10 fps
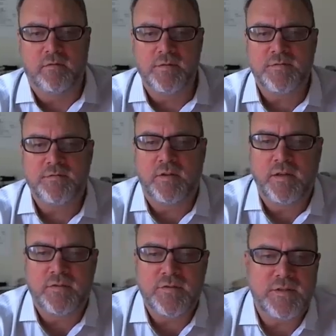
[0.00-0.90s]
was
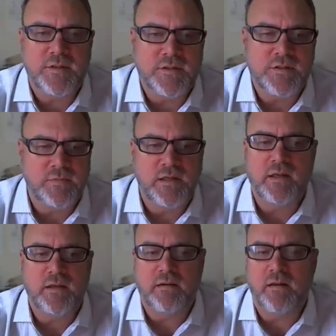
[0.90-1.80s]
very interesting to
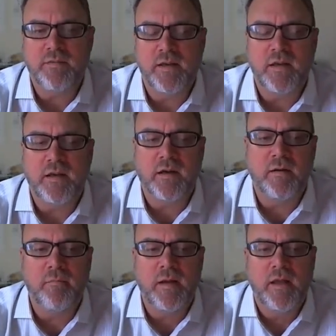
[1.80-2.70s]
me. And I think,
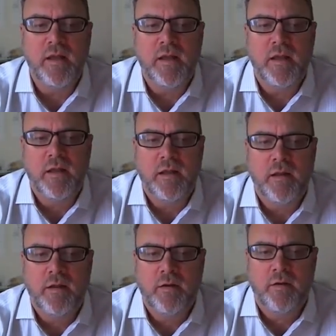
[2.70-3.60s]

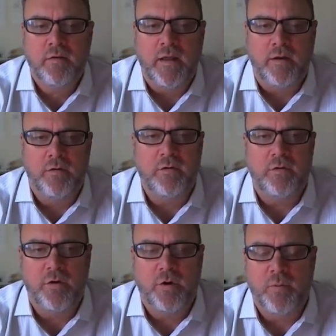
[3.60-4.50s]
and
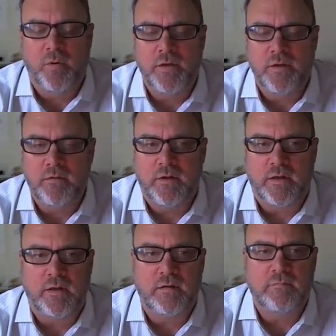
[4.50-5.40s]
your point,
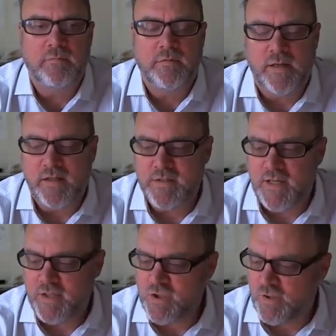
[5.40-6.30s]

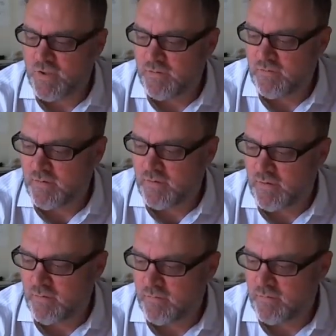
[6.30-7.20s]
Venkatesh, on
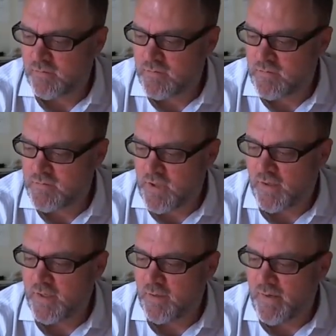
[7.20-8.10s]

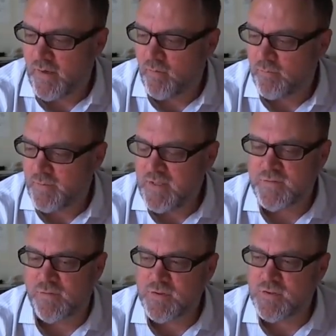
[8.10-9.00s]
talking about
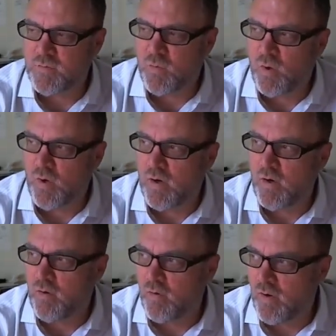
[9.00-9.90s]
peace versus war,
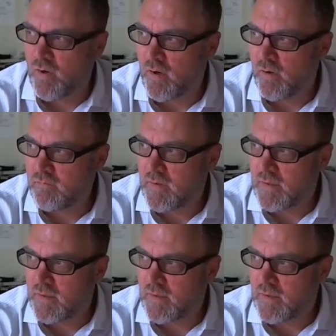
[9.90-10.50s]
or